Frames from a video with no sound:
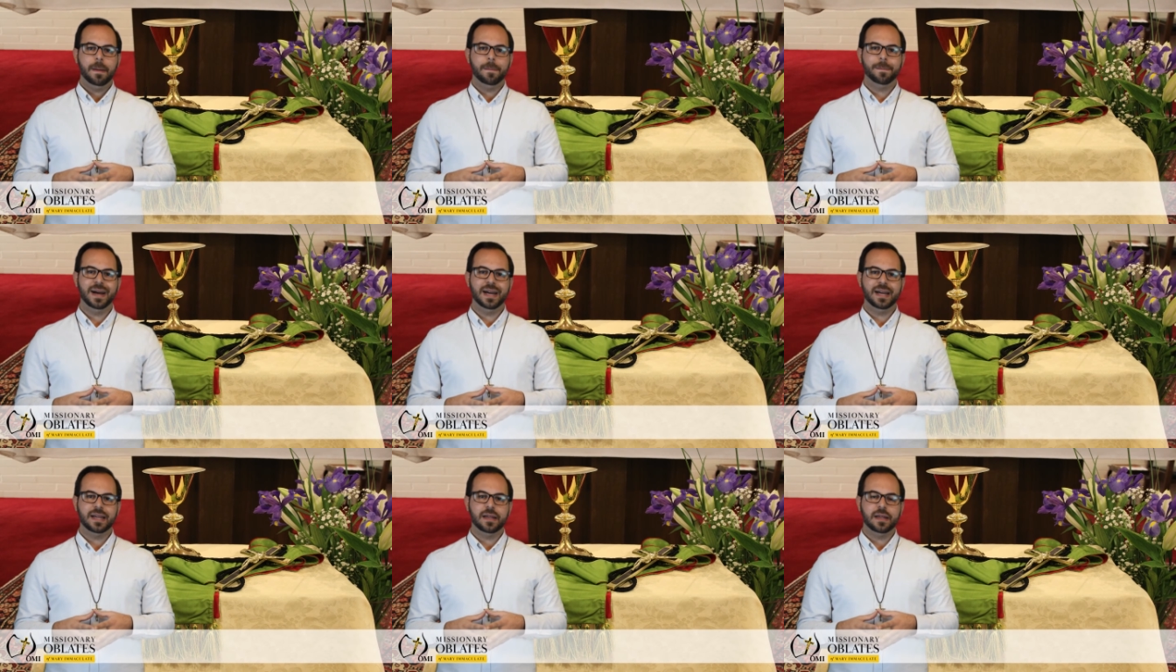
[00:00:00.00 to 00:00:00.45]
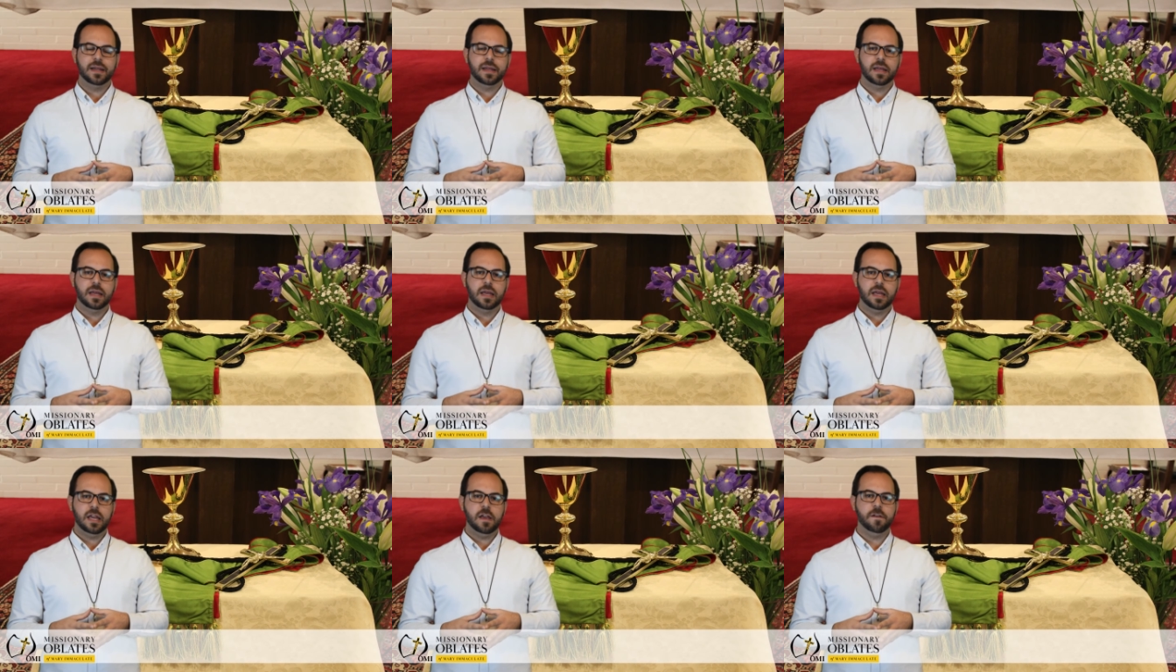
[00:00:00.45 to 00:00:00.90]
but
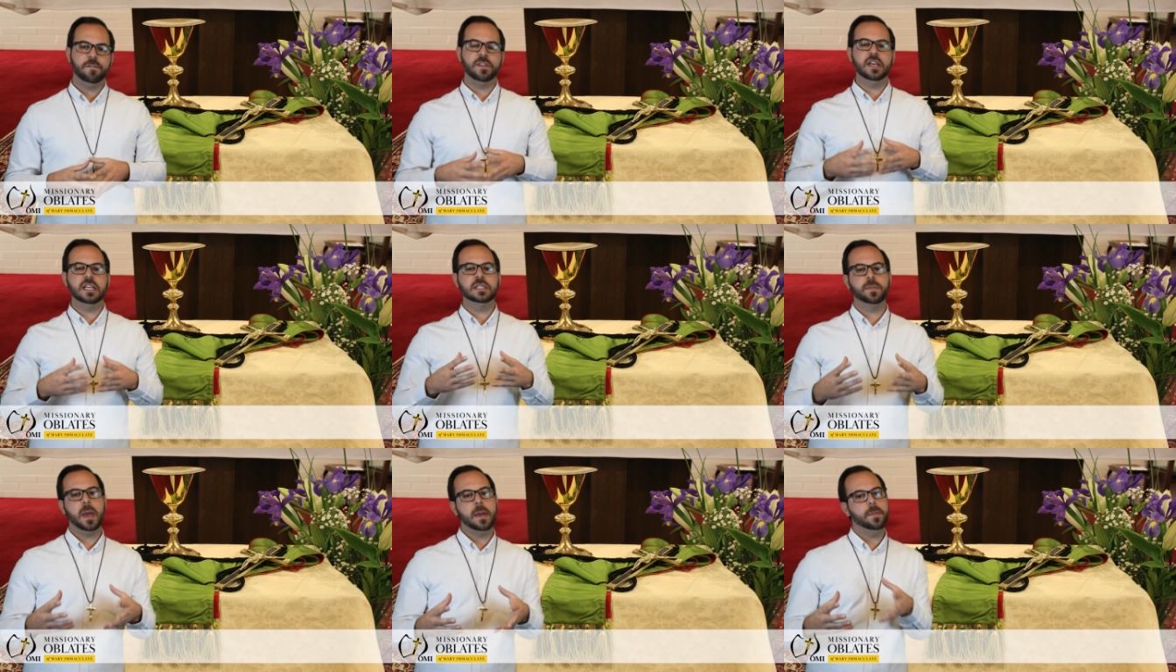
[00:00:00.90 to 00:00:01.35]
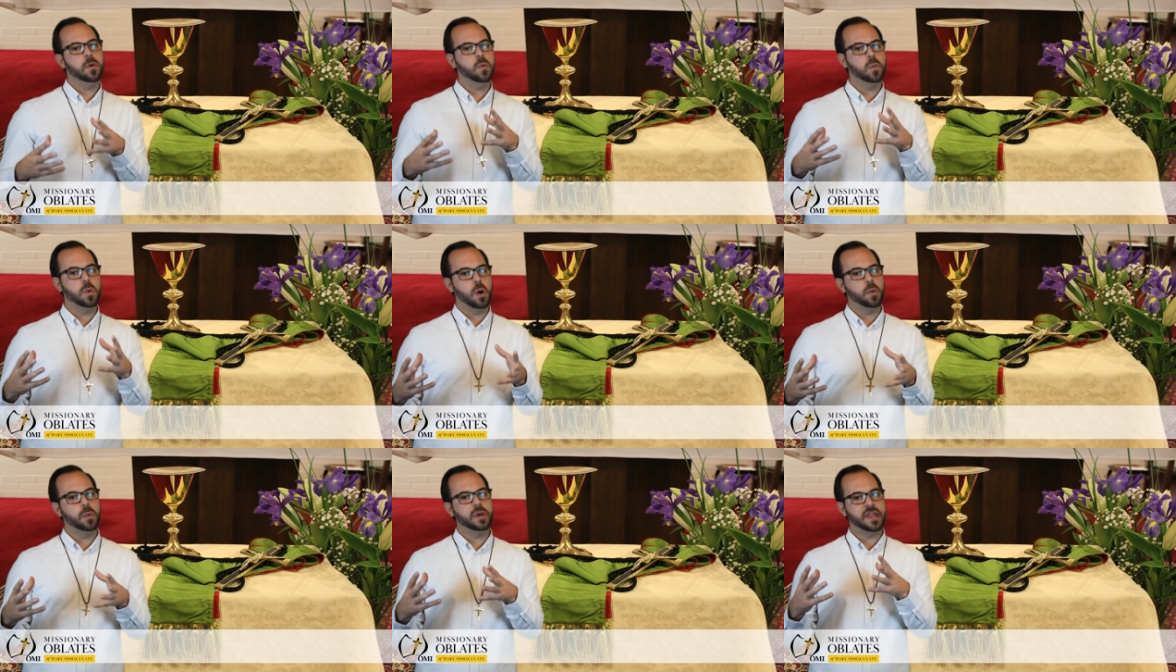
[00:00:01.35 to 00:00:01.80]
if these people
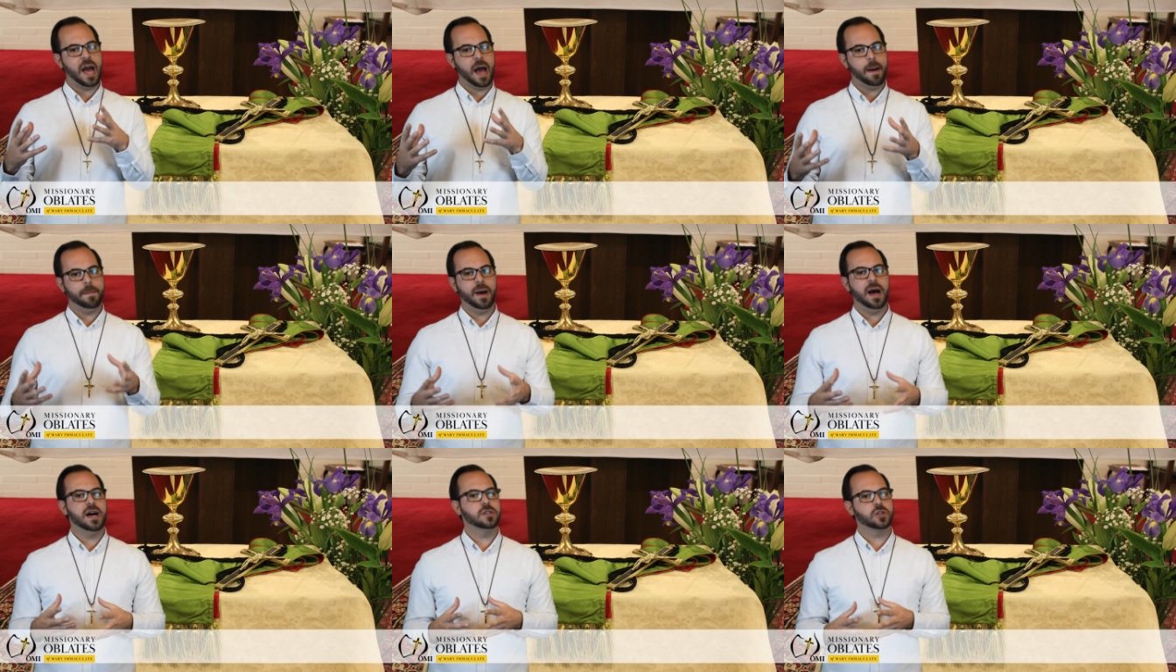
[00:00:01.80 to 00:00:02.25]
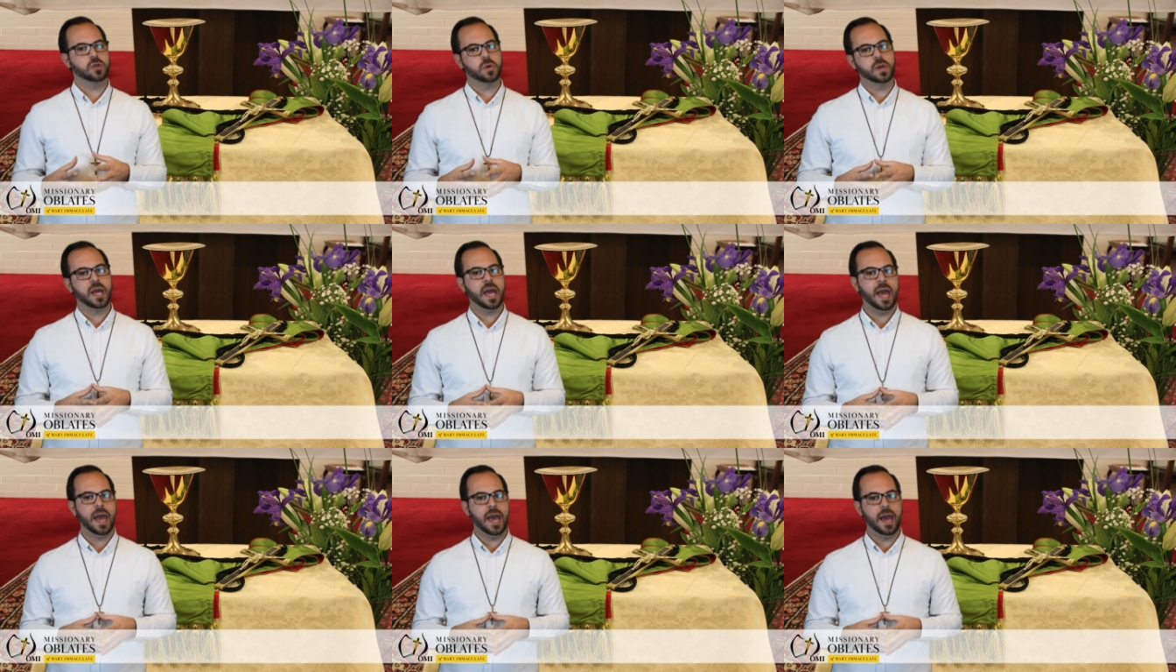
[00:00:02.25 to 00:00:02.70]
were without pastoral
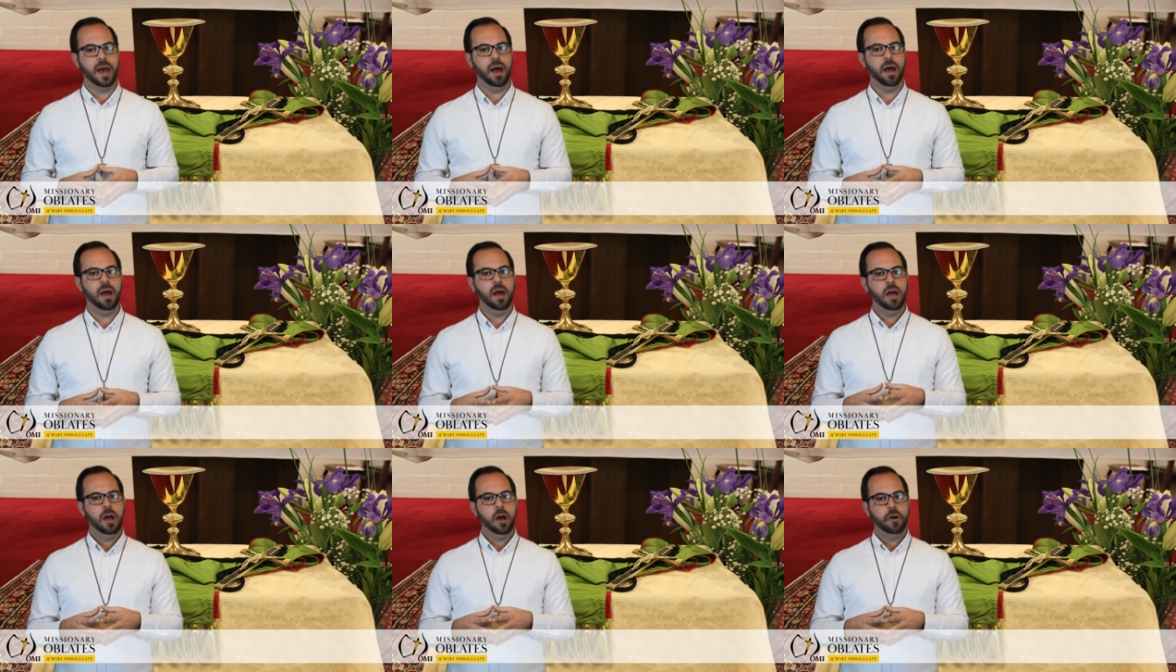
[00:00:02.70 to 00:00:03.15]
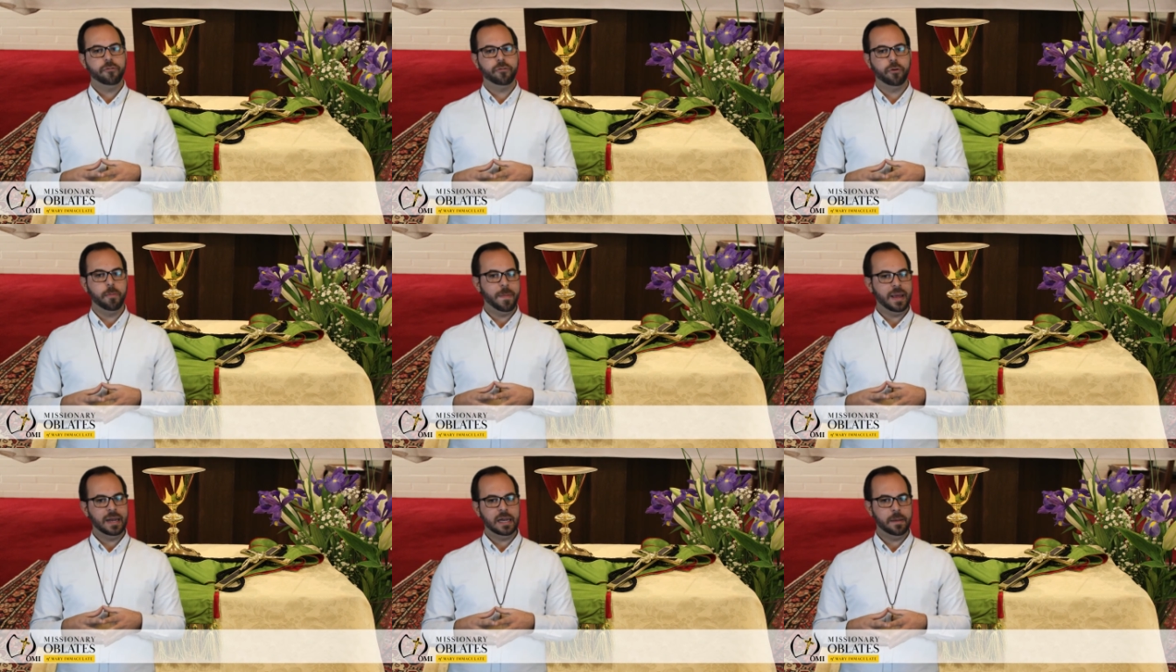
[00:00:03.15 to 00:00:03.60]
care
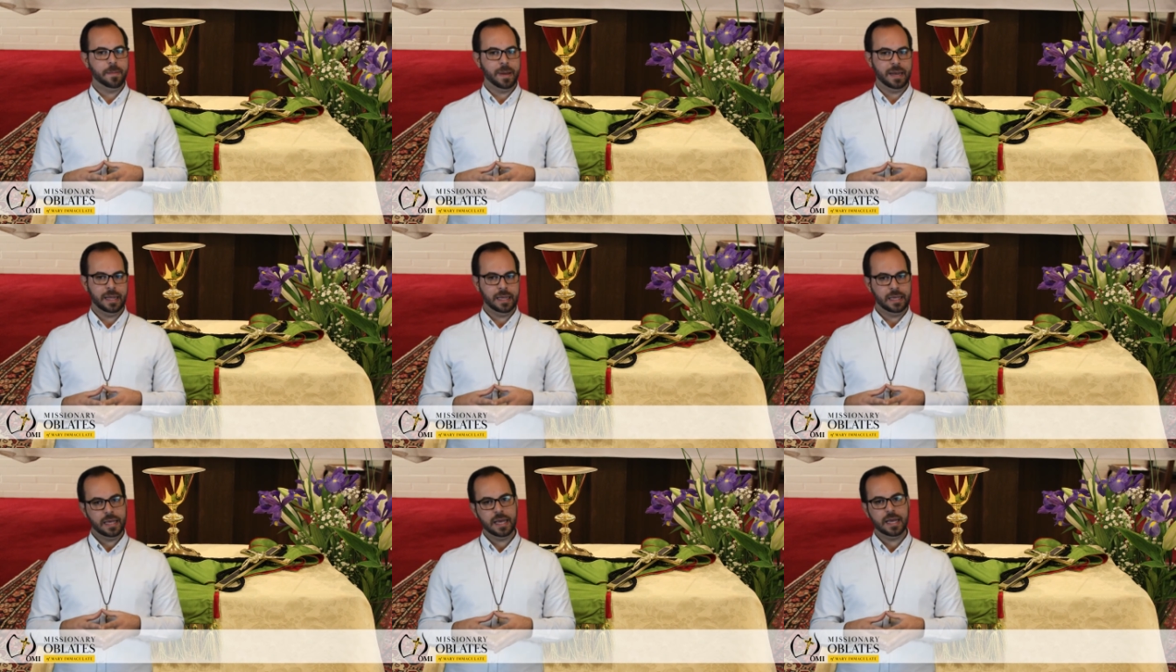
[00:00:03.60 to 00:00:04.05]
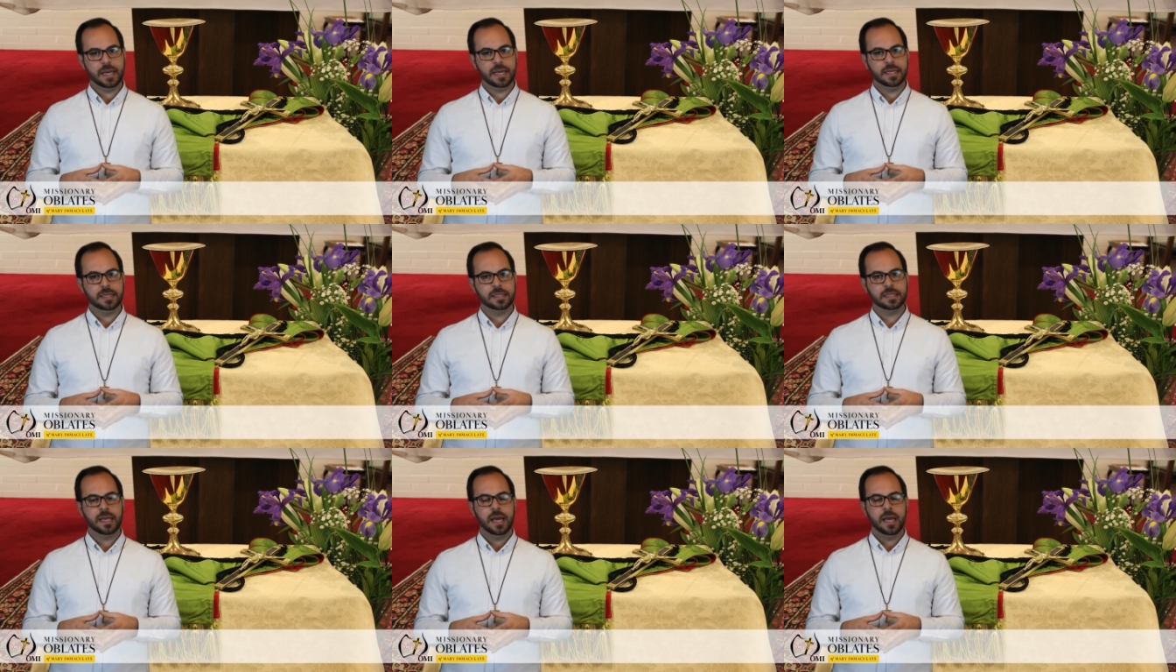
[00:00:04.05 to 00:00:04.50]
for many, many
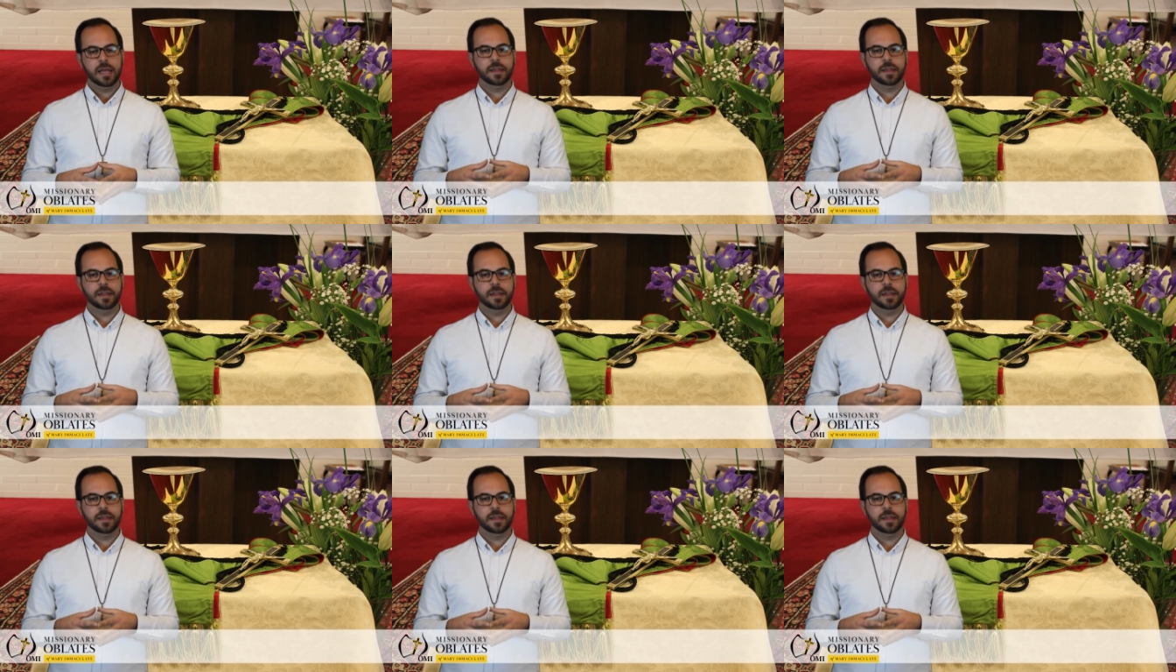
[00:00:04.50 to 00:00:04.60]
years,